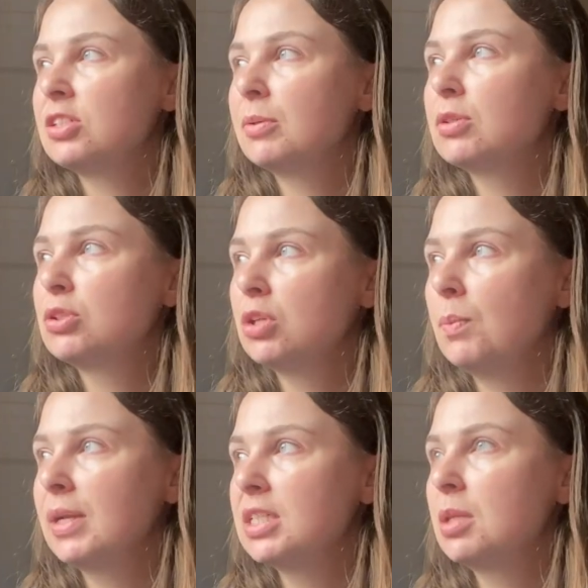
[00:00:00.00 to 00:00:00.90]
to do it because Tom
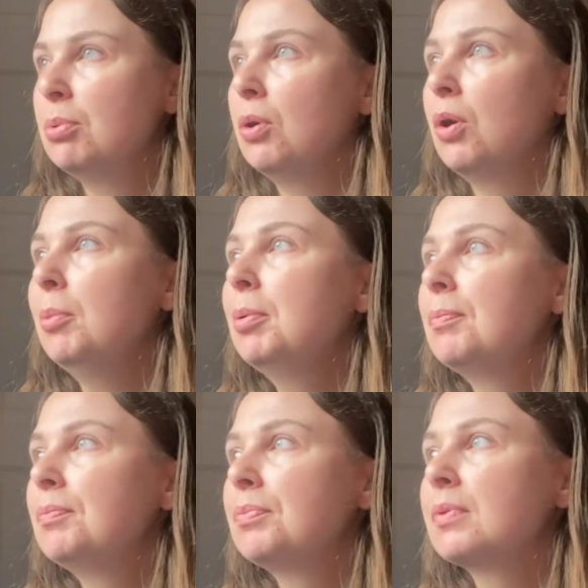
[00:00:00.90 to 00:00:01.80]
went to the pub,
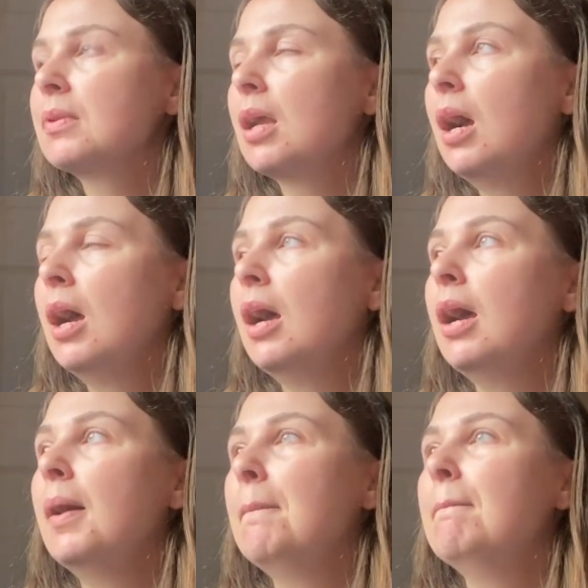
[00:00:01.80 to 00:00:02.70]

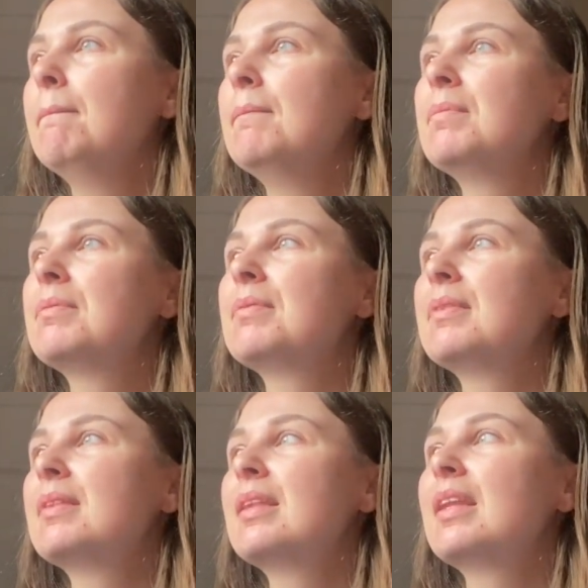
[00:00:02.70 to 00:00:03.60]

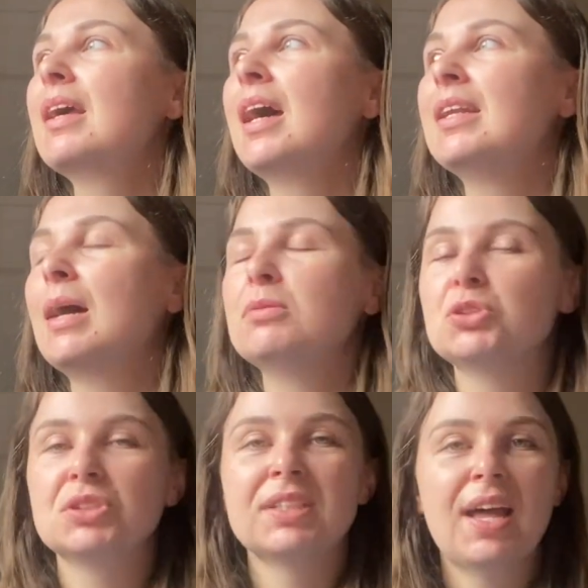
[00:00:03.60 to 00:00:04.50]
and I was
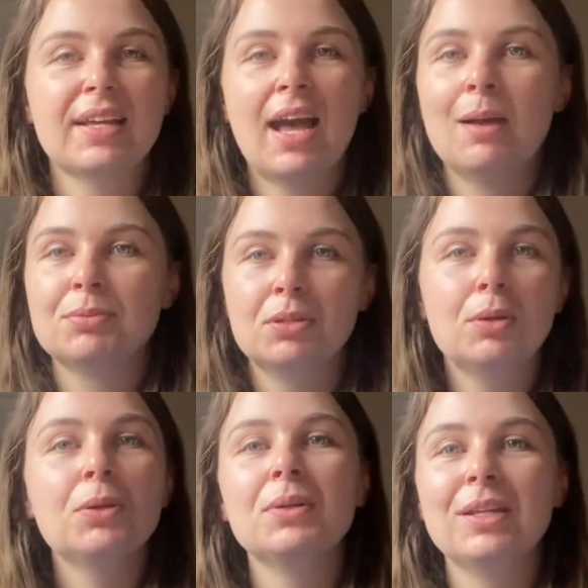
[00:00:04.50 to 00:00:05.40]
just like,
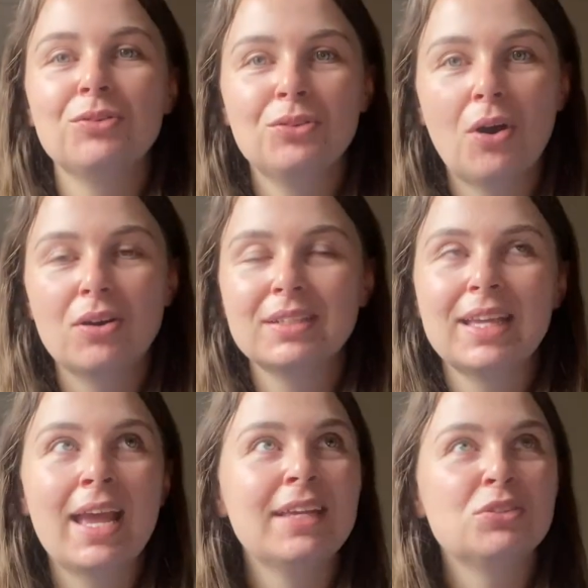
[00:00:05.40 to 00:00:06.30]
absolutely not.
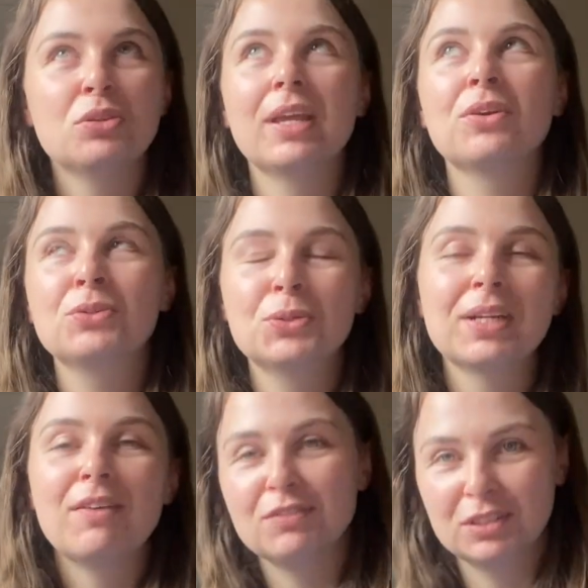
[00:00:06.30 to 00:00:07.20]
Yeah, he's done it a good
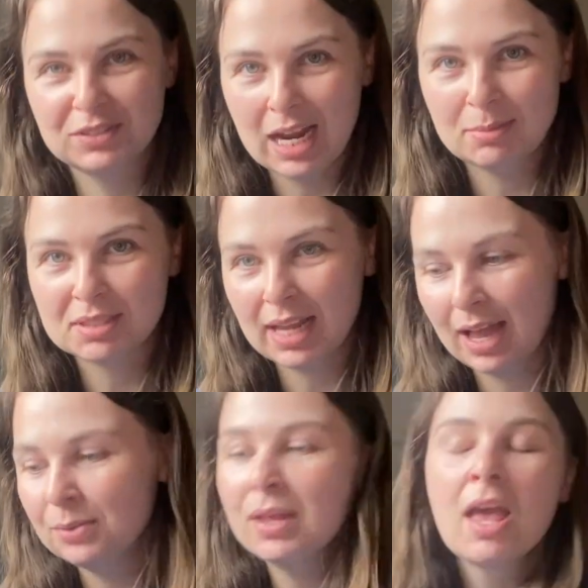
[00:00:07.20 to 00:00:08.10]
handful of times
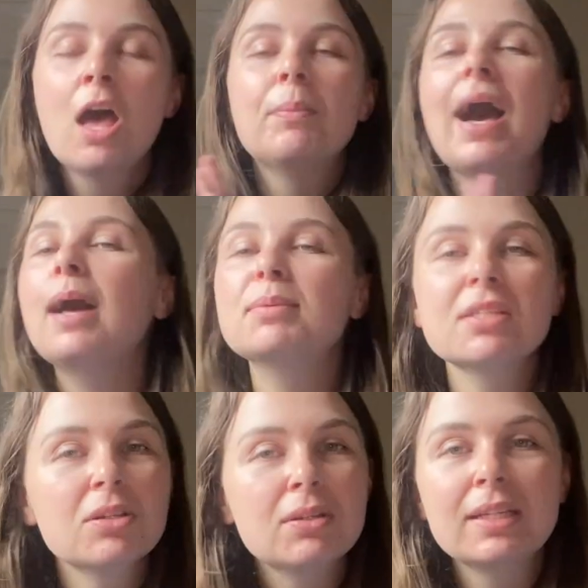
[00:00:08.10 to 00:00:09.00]
now.
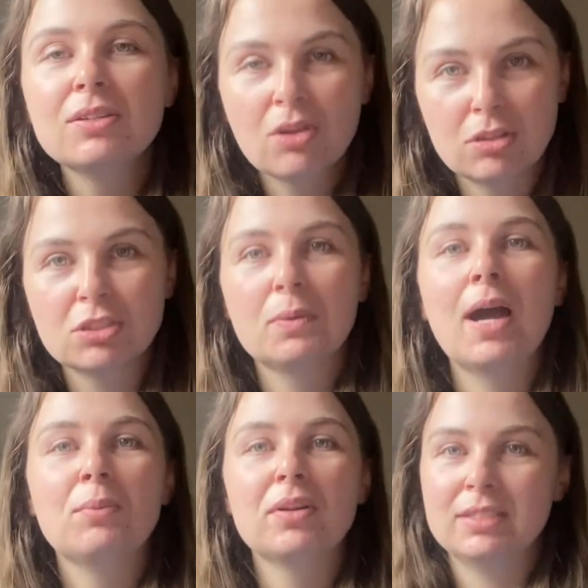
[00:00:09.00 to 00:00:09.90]
Absolutely not do
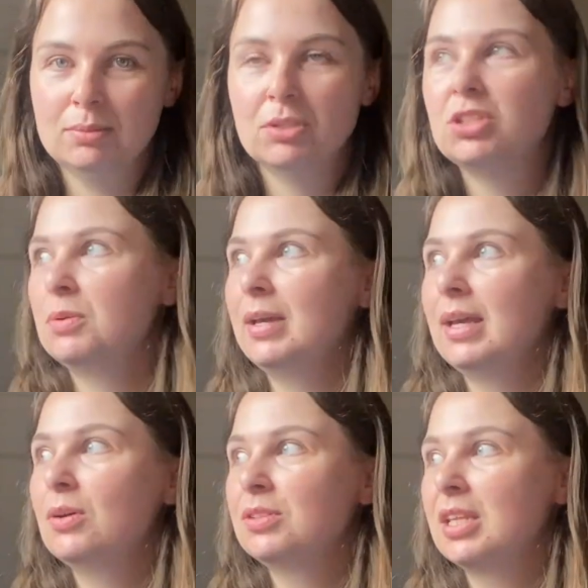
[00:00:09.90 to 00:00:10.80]
I want him to do
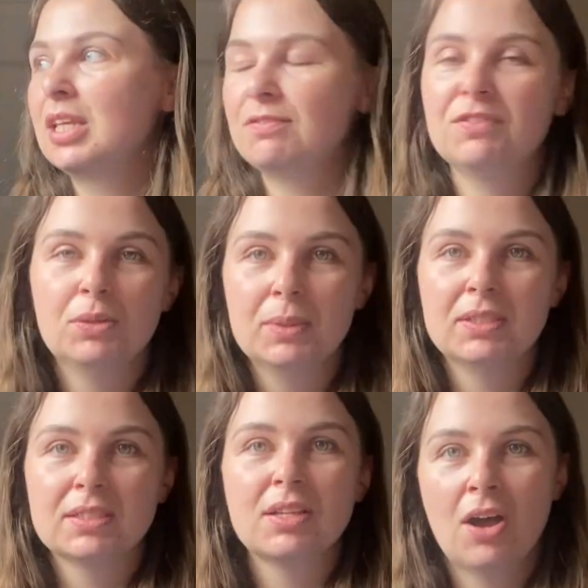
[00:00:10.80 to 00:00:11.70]
it under the
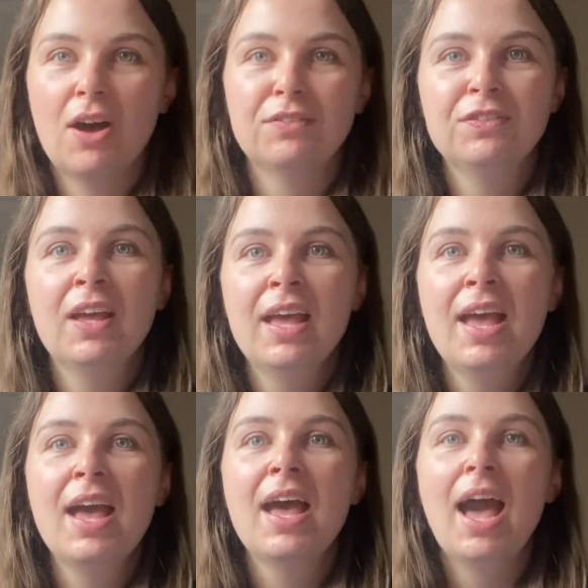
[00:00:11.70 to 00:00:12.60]
influence of
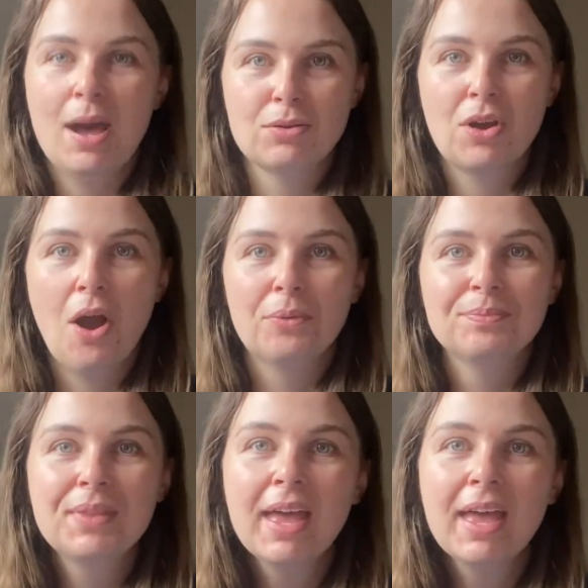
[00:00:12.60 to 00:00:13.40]
alcohol.